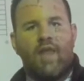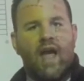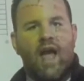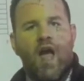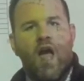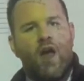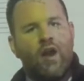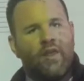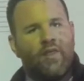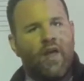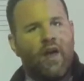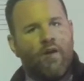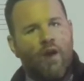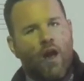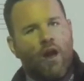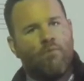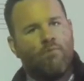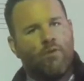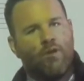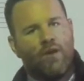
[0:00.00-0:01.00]
they're earning their
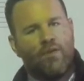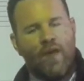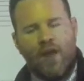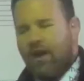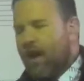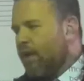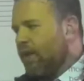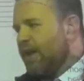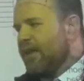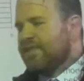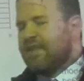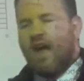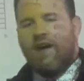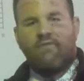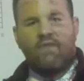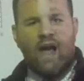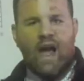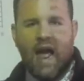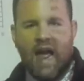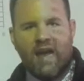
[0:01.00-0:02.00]
own money they don't need to
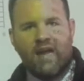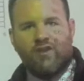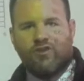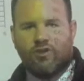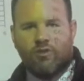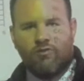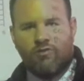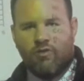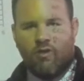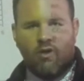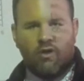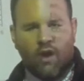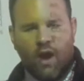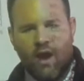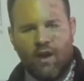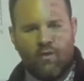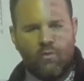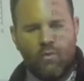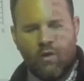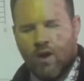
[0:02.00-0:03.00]
have like eight children all
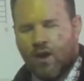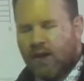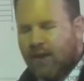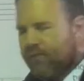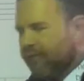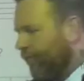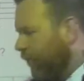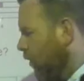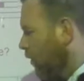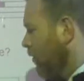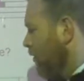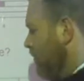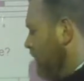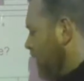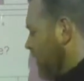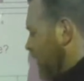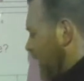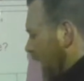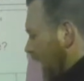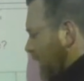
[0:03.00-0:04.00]
going and working for
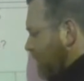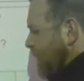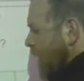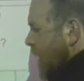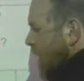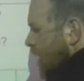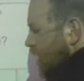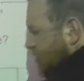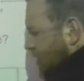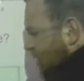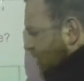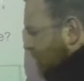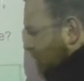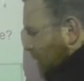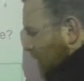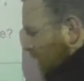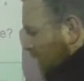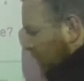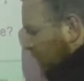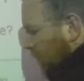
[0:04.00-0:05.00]
them okay so the
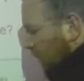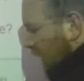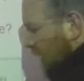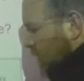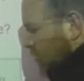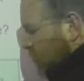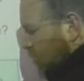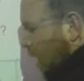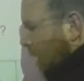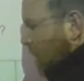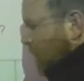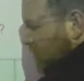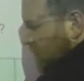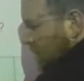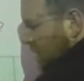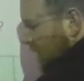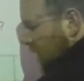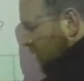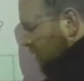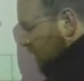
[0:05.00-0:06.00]
birth rate drops
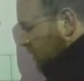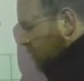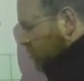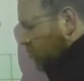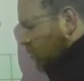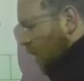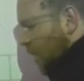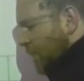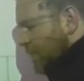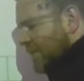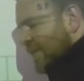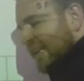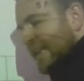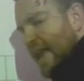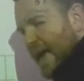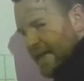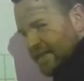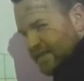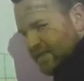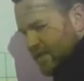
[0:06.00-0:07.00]
but because it drops
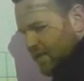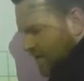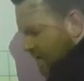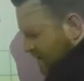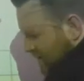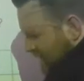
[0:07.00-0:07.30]
less than